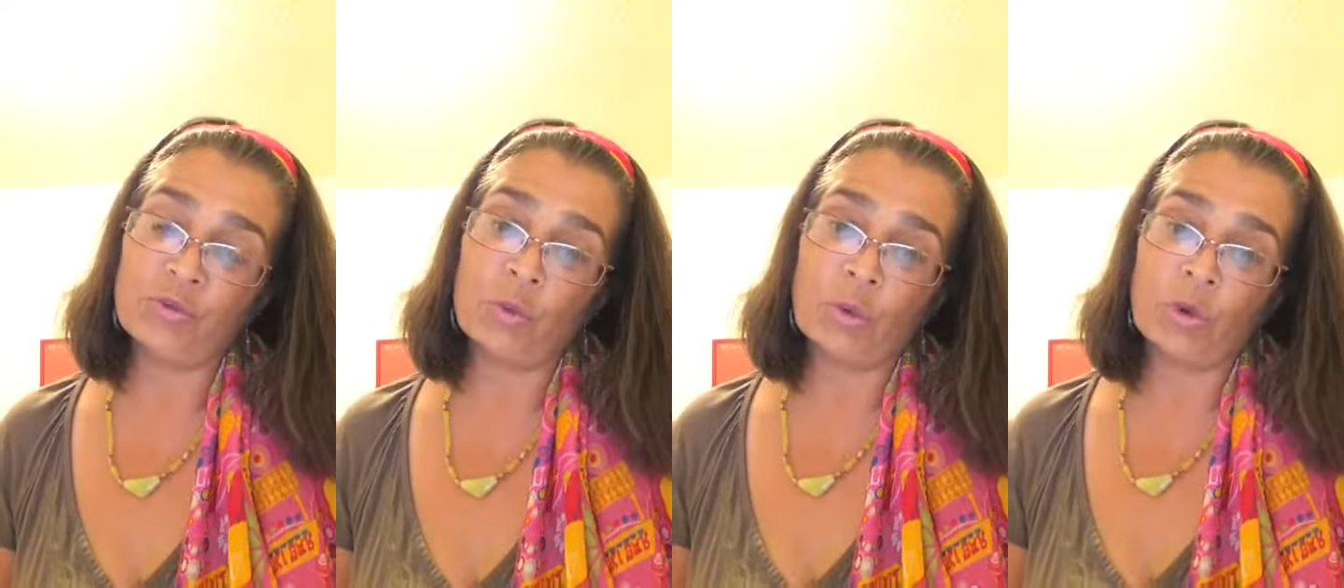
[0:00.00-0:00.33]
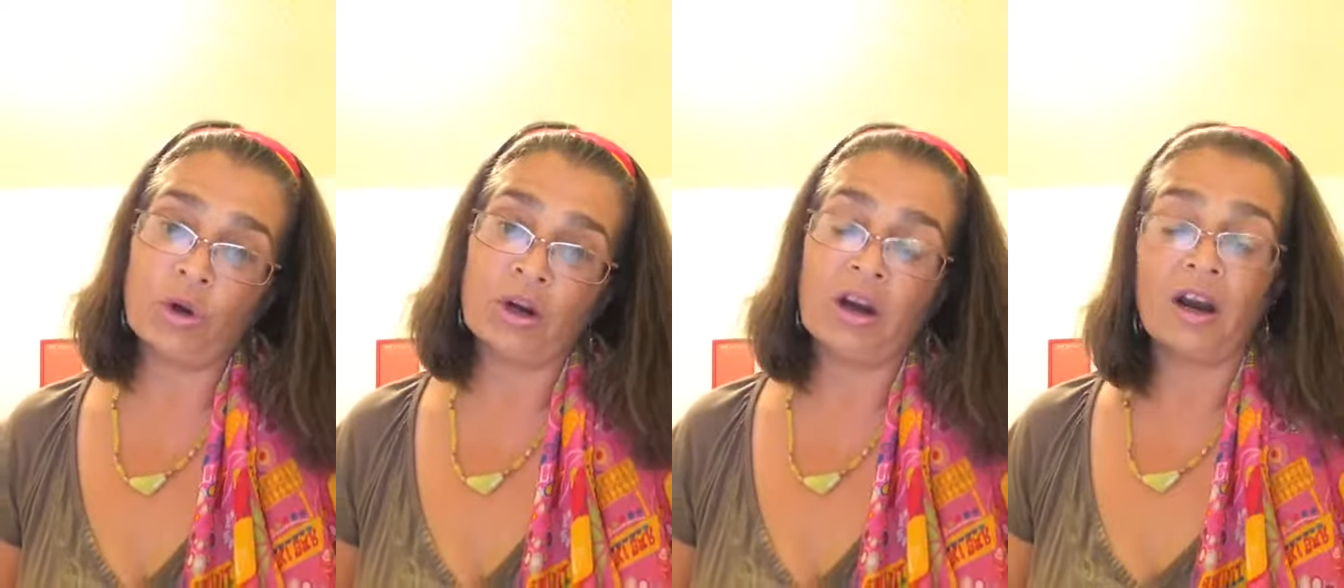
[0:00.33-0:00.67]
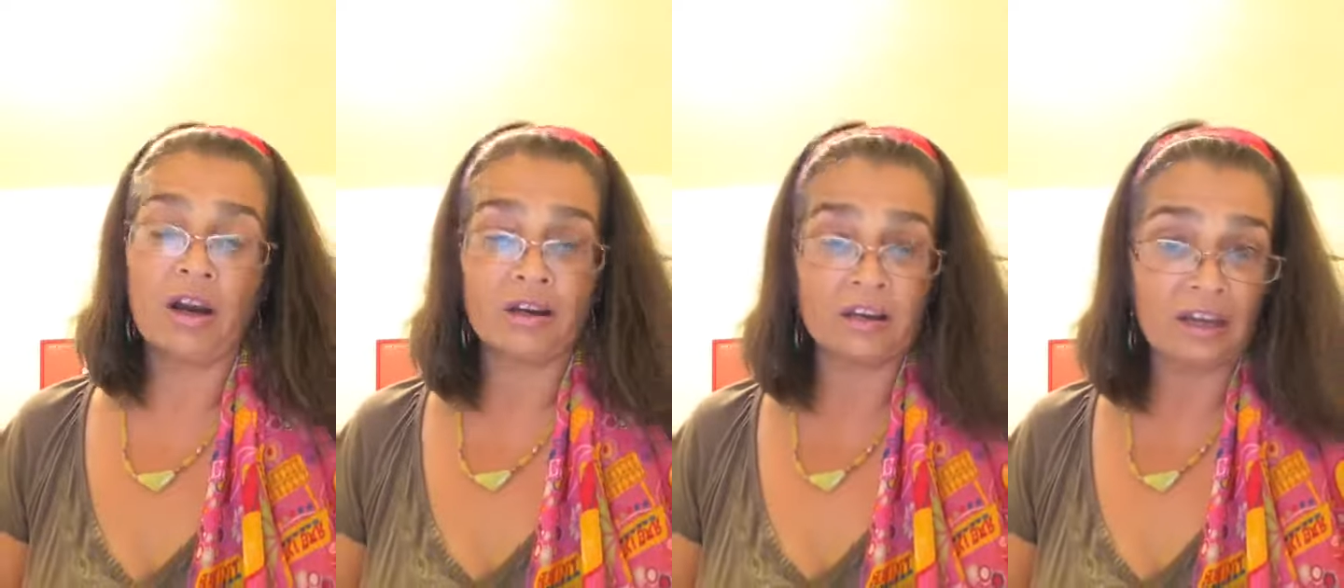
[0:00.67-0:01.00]
for
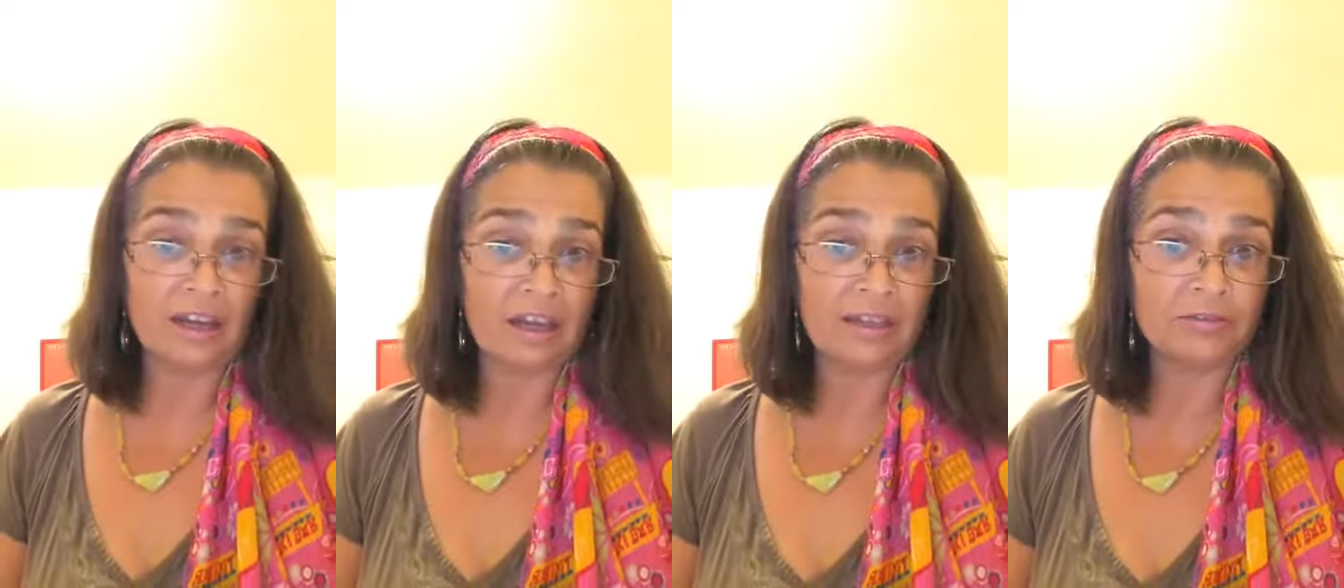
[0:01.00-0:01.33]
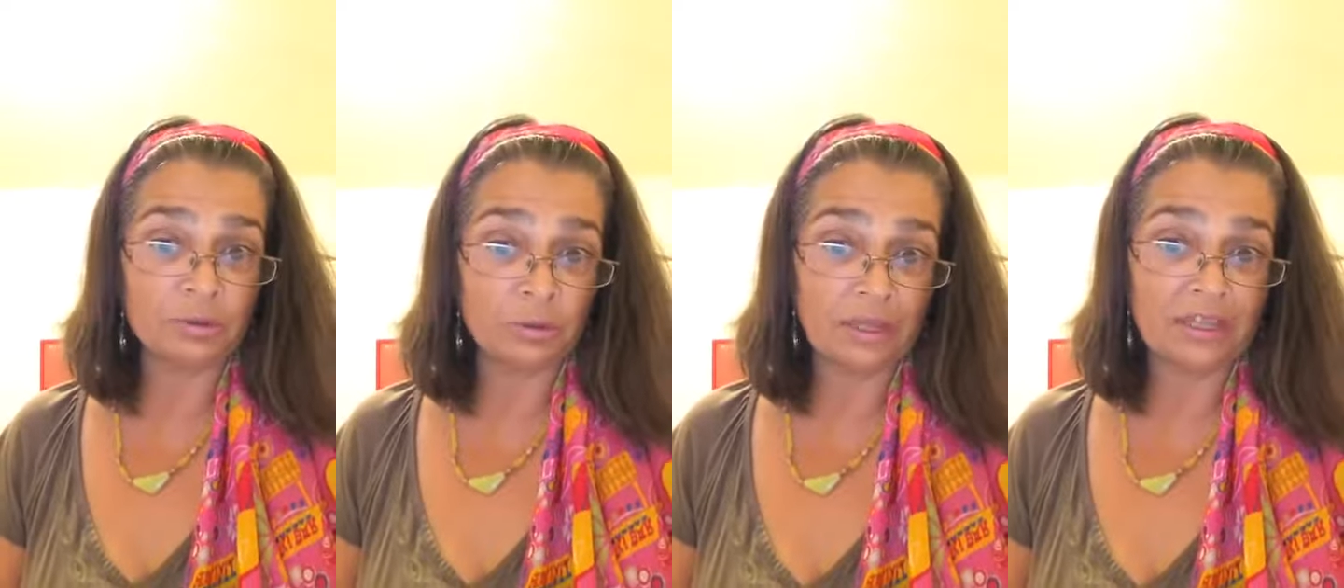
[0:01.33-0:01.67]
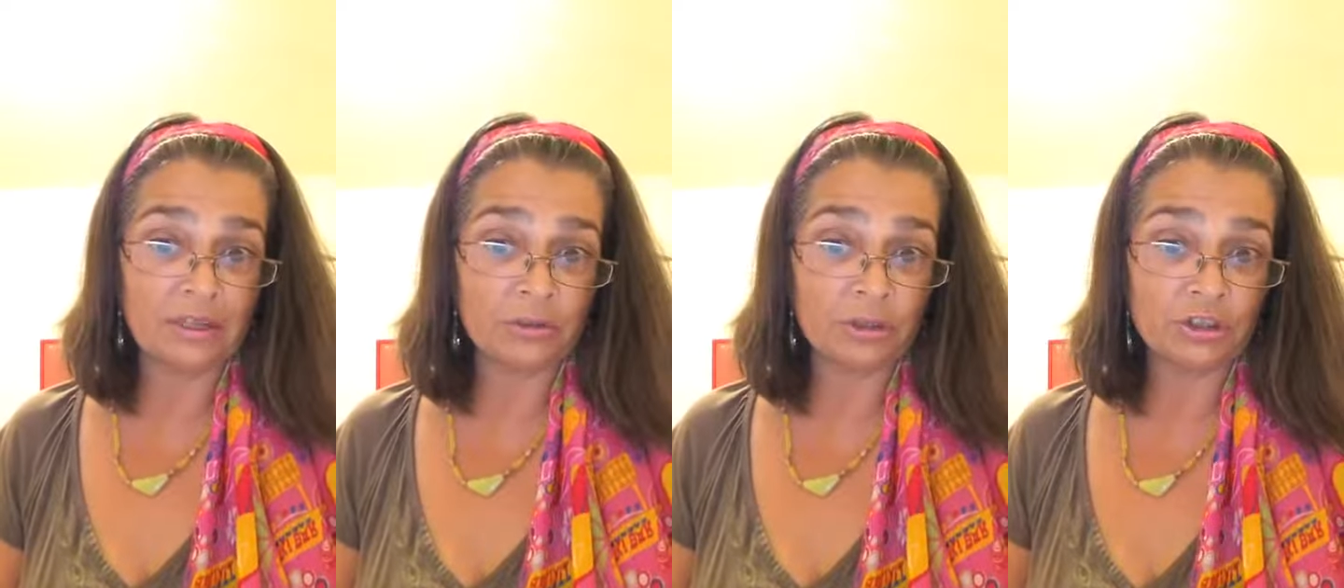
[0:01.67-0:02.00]
archived
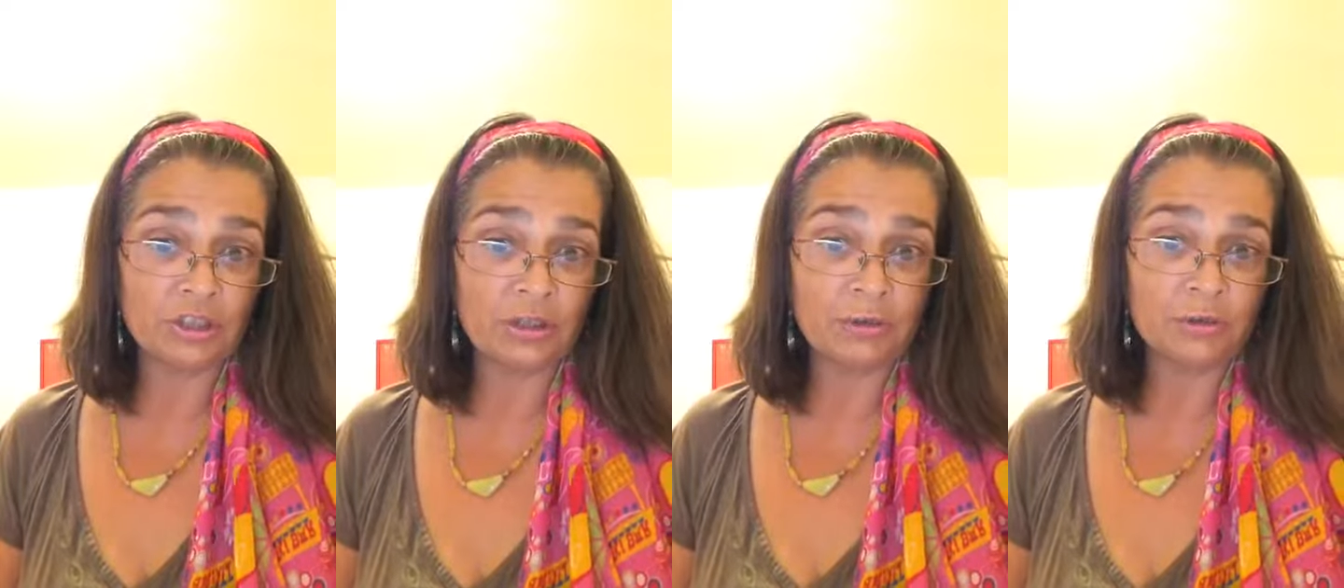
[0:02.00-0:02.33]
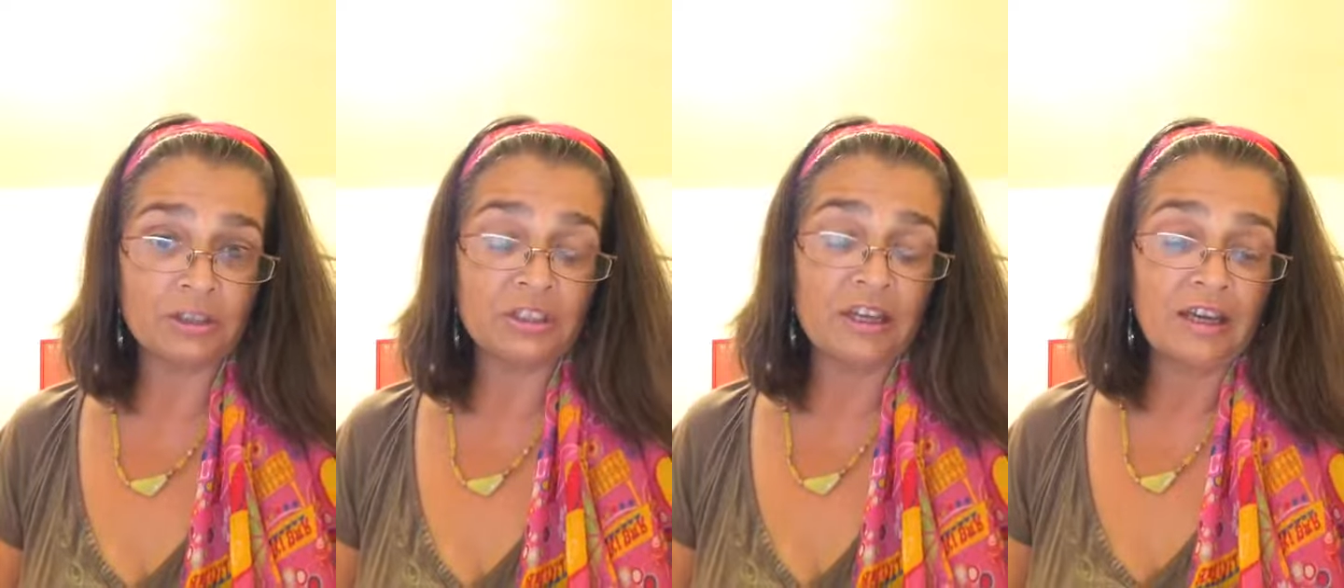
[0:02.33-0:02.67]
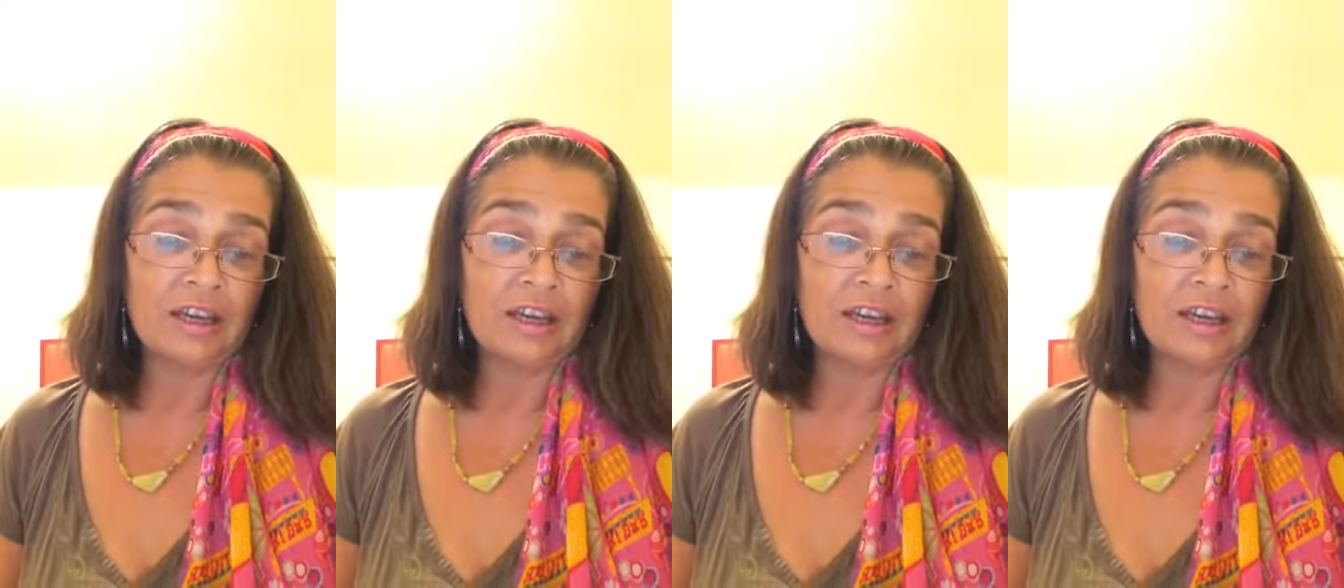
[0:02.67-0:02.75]
radio shows.